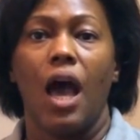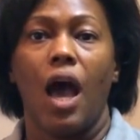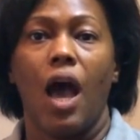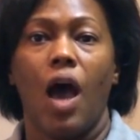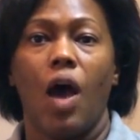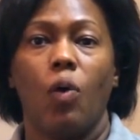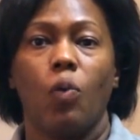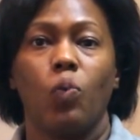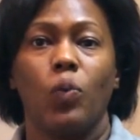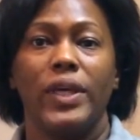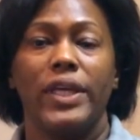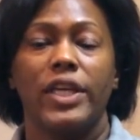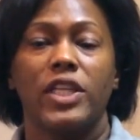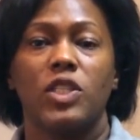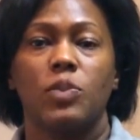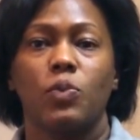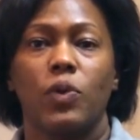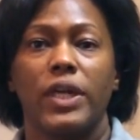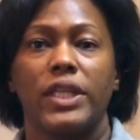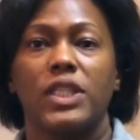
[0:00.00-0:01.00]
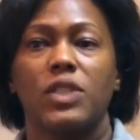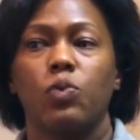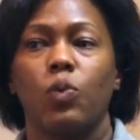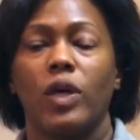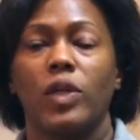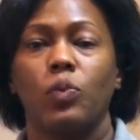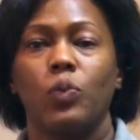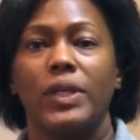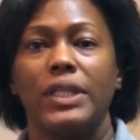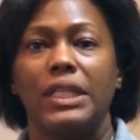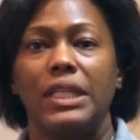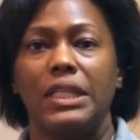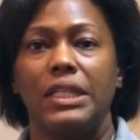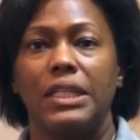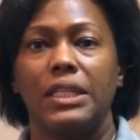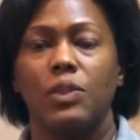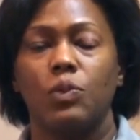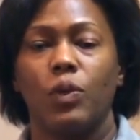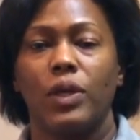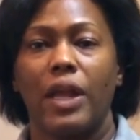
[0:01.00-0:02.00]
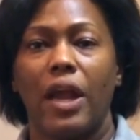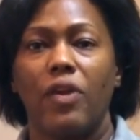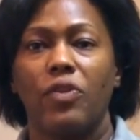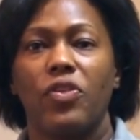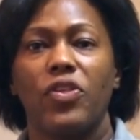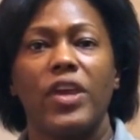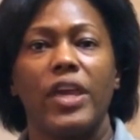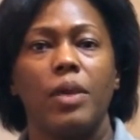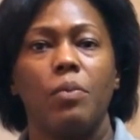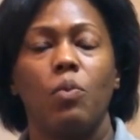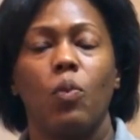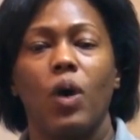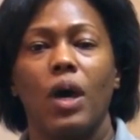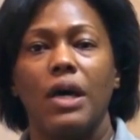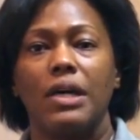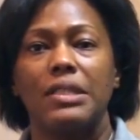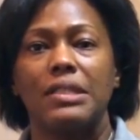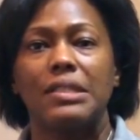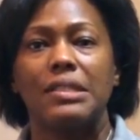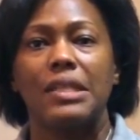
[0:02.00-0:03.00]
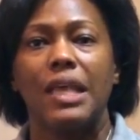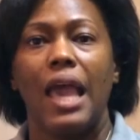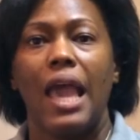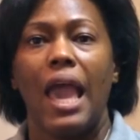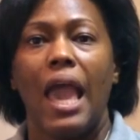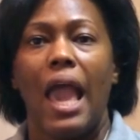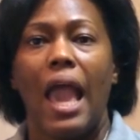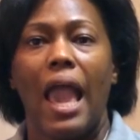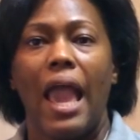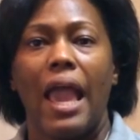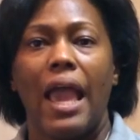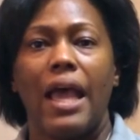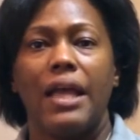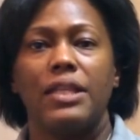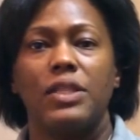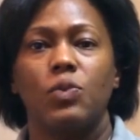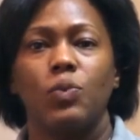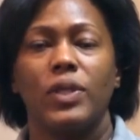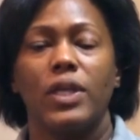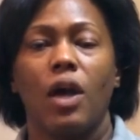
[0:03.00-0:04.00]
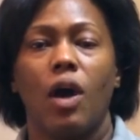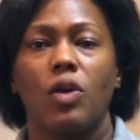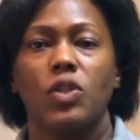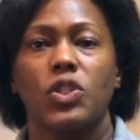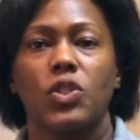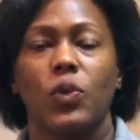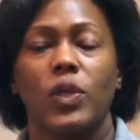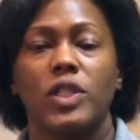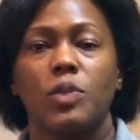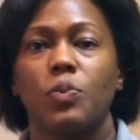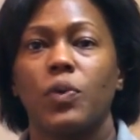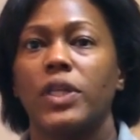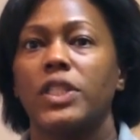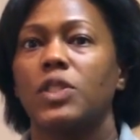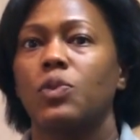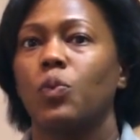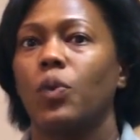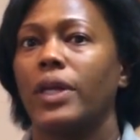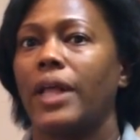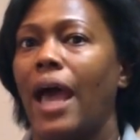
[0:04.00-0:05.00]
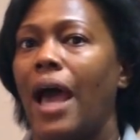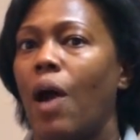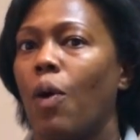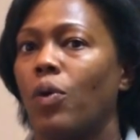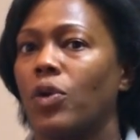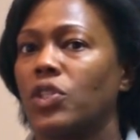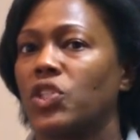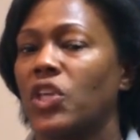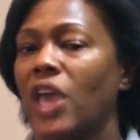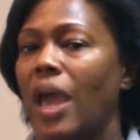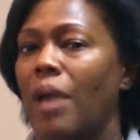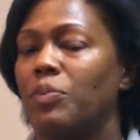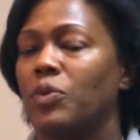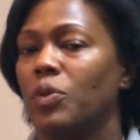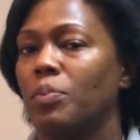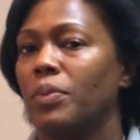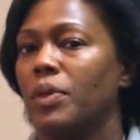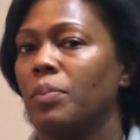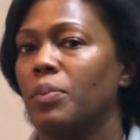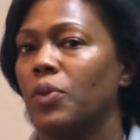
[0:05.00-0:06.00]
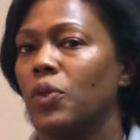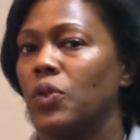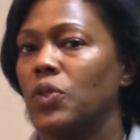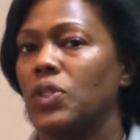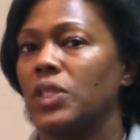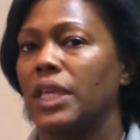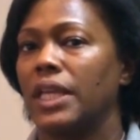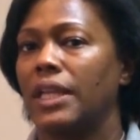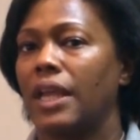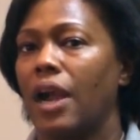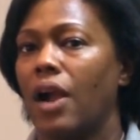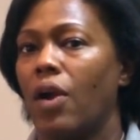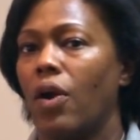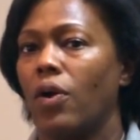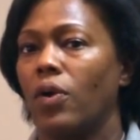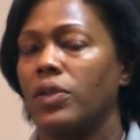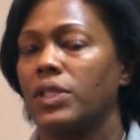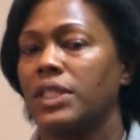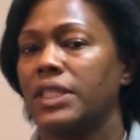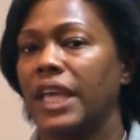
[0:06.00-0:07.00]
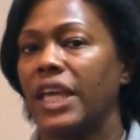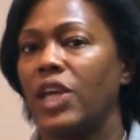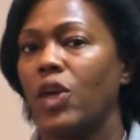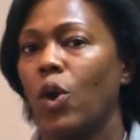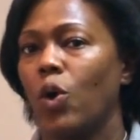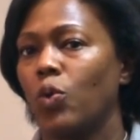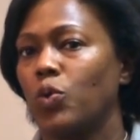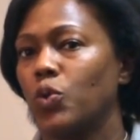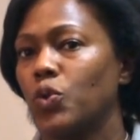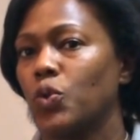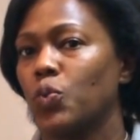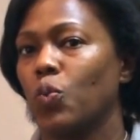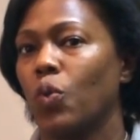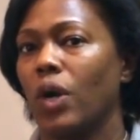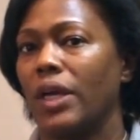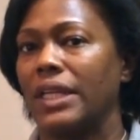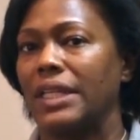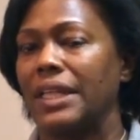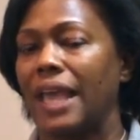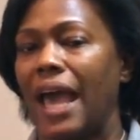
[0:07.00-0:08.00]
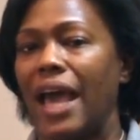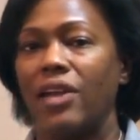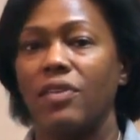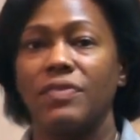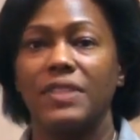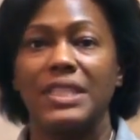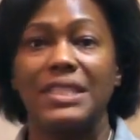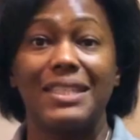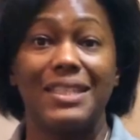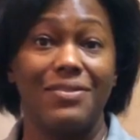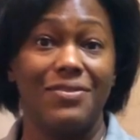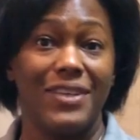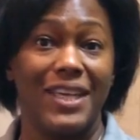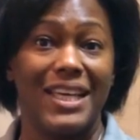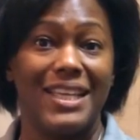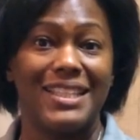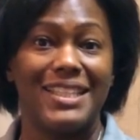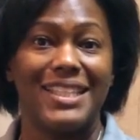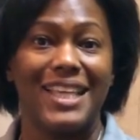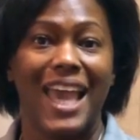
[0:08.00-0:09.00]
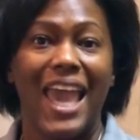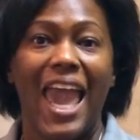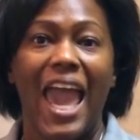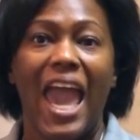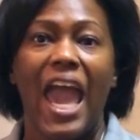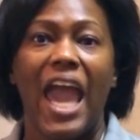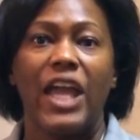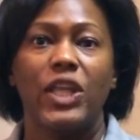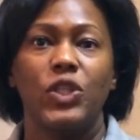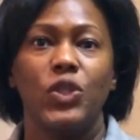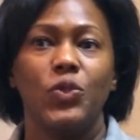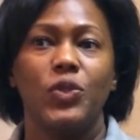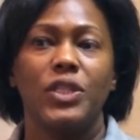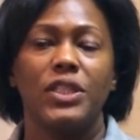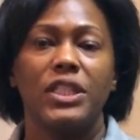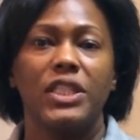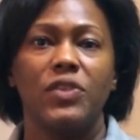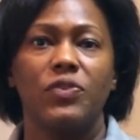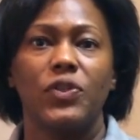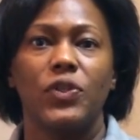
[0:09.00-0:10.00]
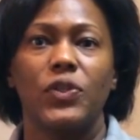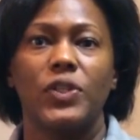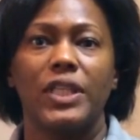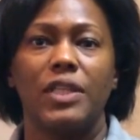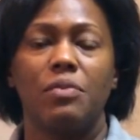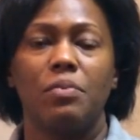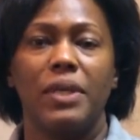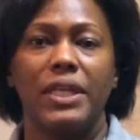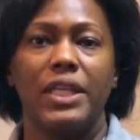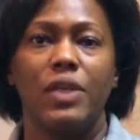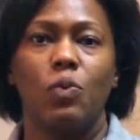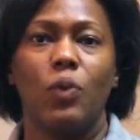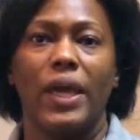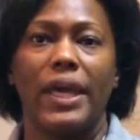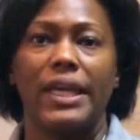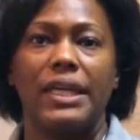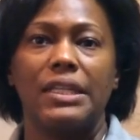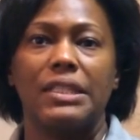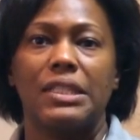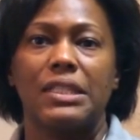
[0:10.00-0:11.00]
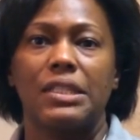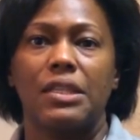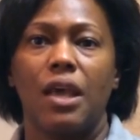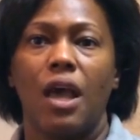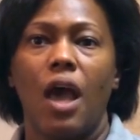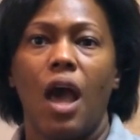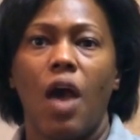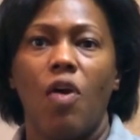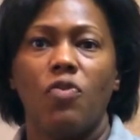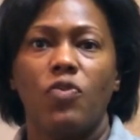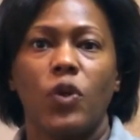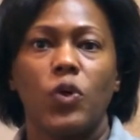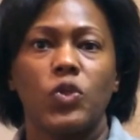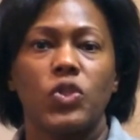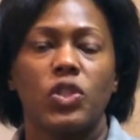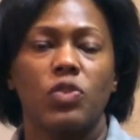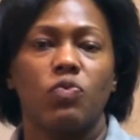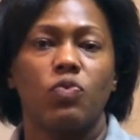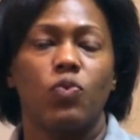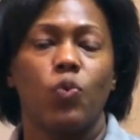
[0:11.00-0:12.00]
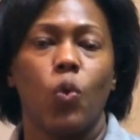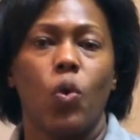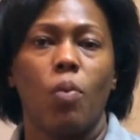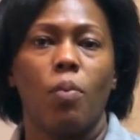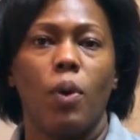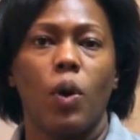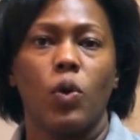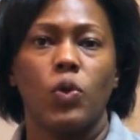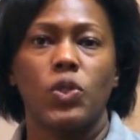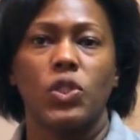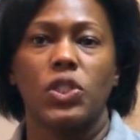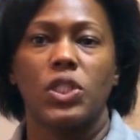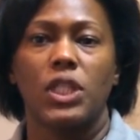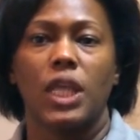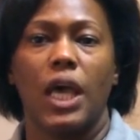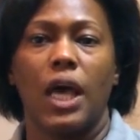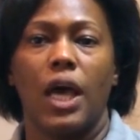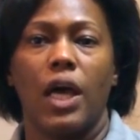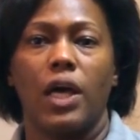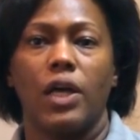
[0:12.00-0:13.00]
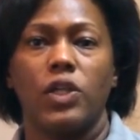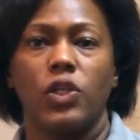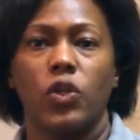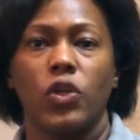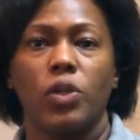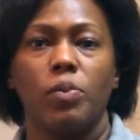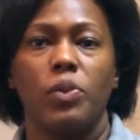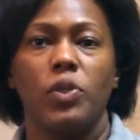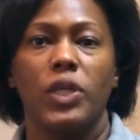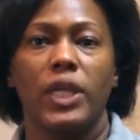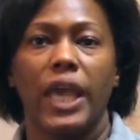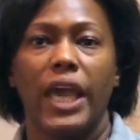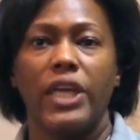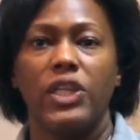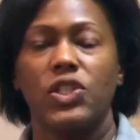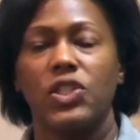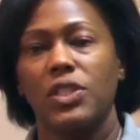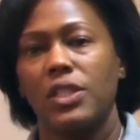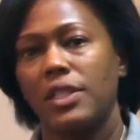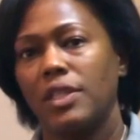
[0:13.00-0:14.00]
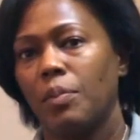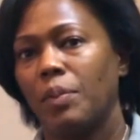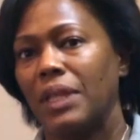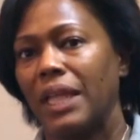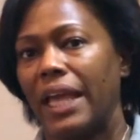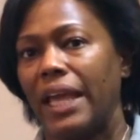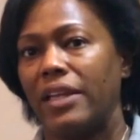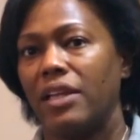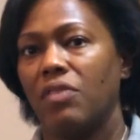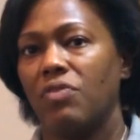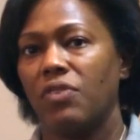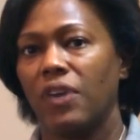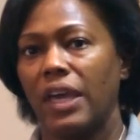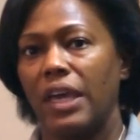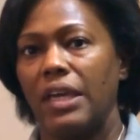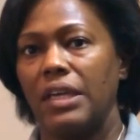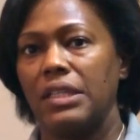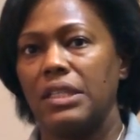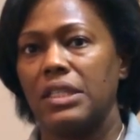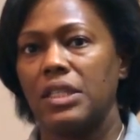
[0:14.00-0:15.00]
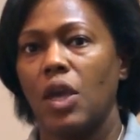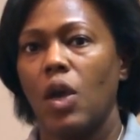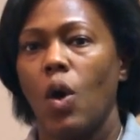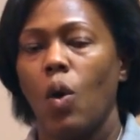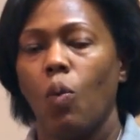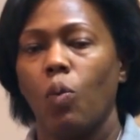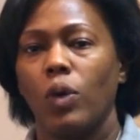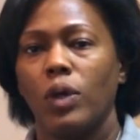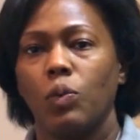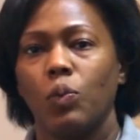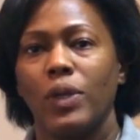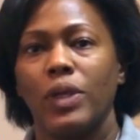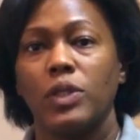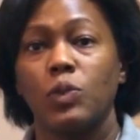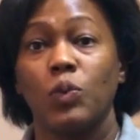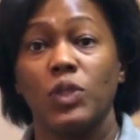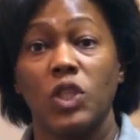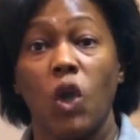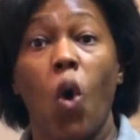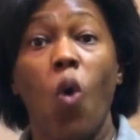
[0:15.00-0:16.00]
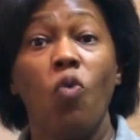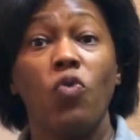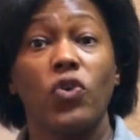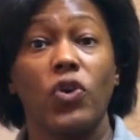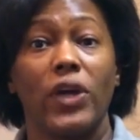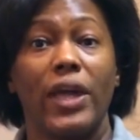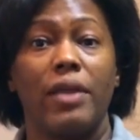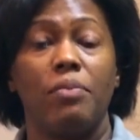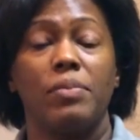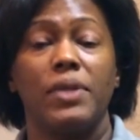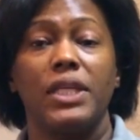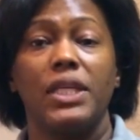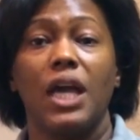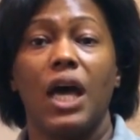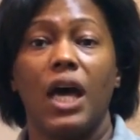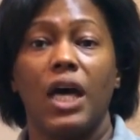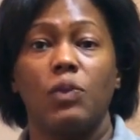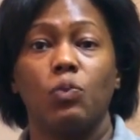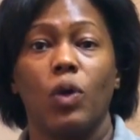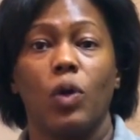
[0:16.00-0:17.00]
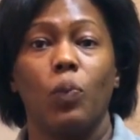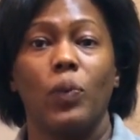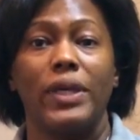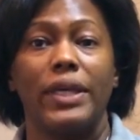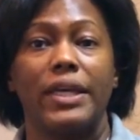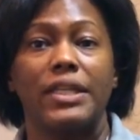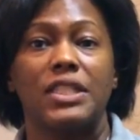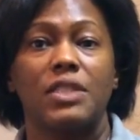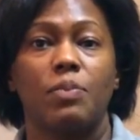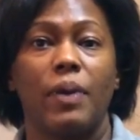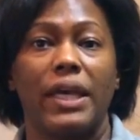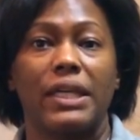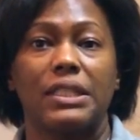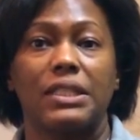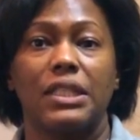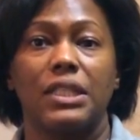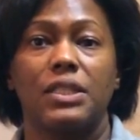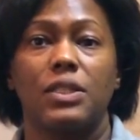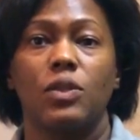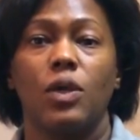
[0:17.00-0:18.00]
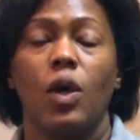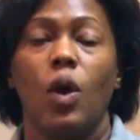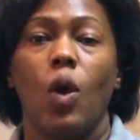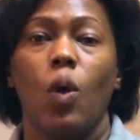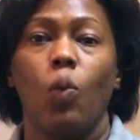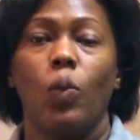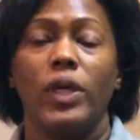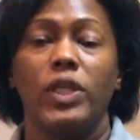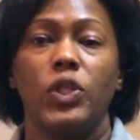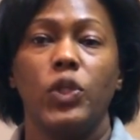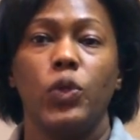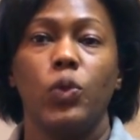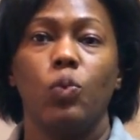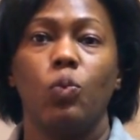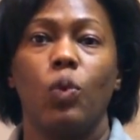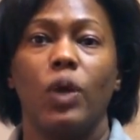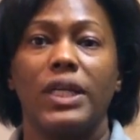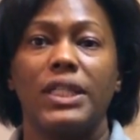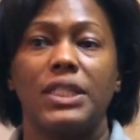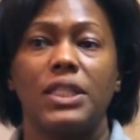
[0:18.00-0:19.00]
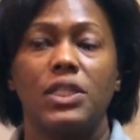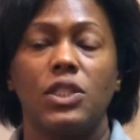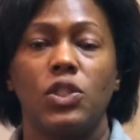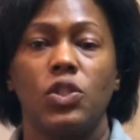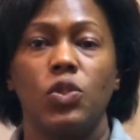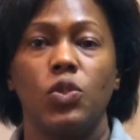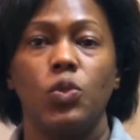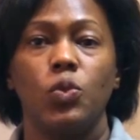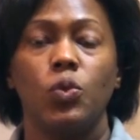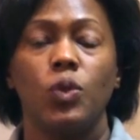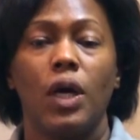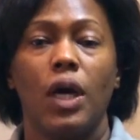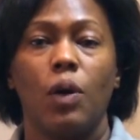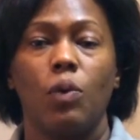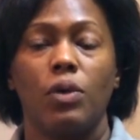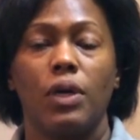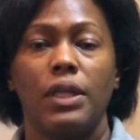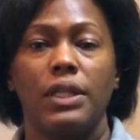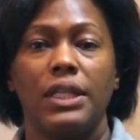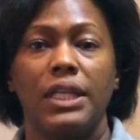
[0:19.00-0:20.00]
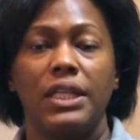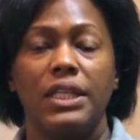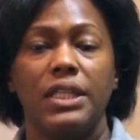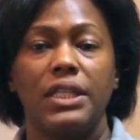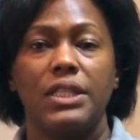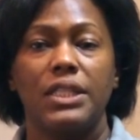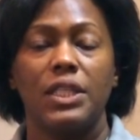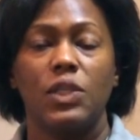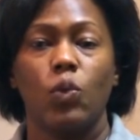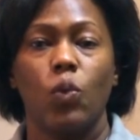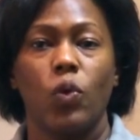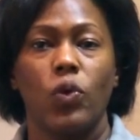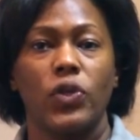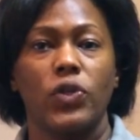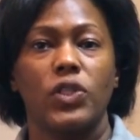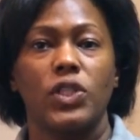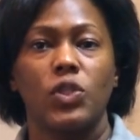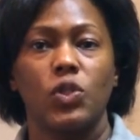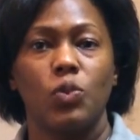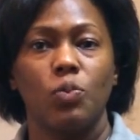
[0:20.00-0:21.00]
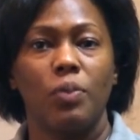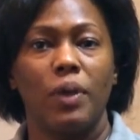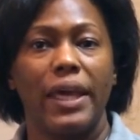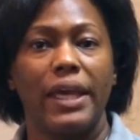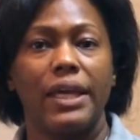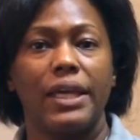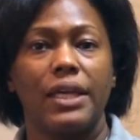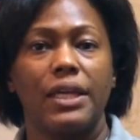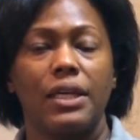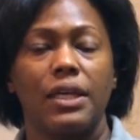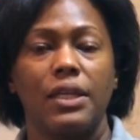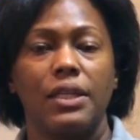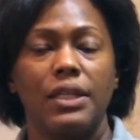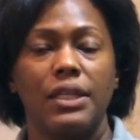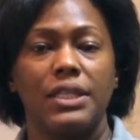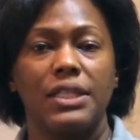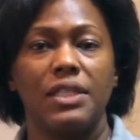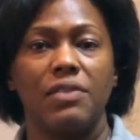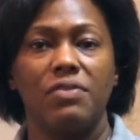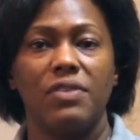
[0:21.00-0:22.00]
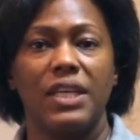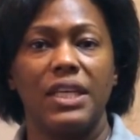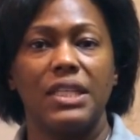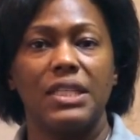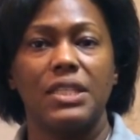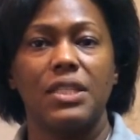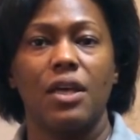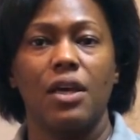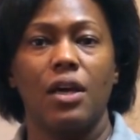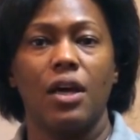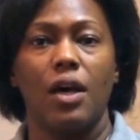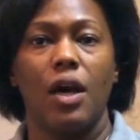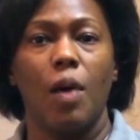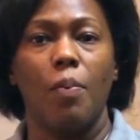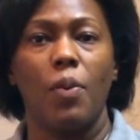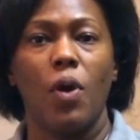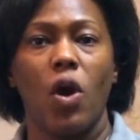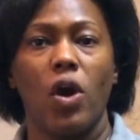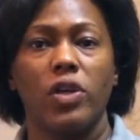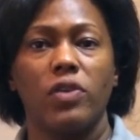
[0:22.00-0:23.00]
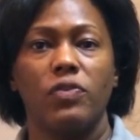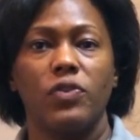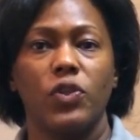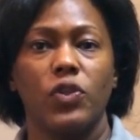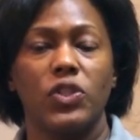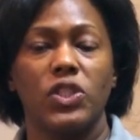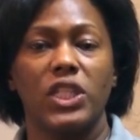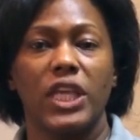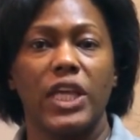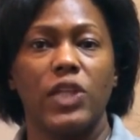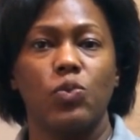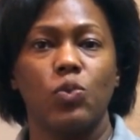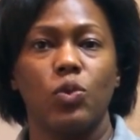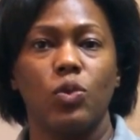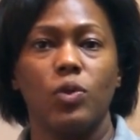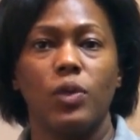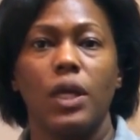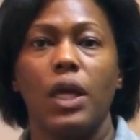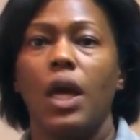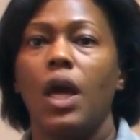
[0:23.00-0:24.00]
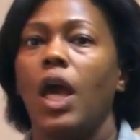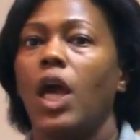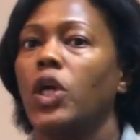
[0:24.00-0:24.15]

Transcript: Uh, we expressed what we needed, what our theme was, and we also expressed what our chapter members and our stakeholders wanted out of this event. And you delivered in many ways. First and foremost, uh, your communication in the planning phase what was over and beyond what we expected. We knew what you needed in order to make this event uh, a part of your schedule.